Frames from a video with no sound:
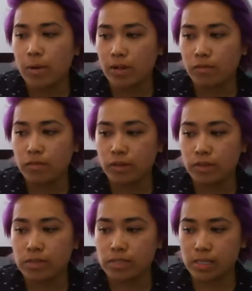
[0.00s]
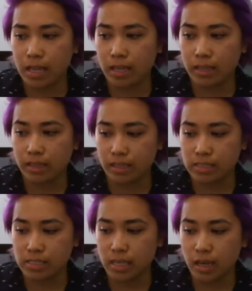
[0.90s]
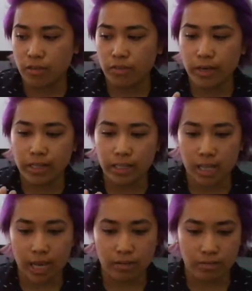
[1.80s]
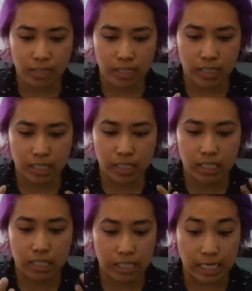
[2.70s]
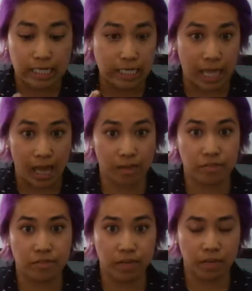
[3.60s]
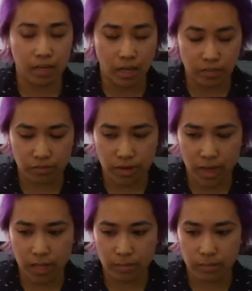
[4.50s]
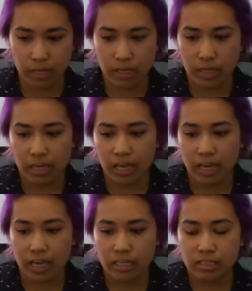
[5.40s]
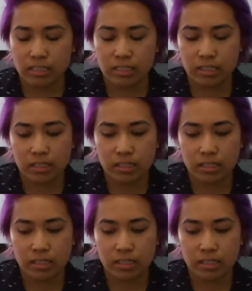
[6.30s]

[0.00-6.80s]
but it feels like this very lively nightlife kind of vibe. And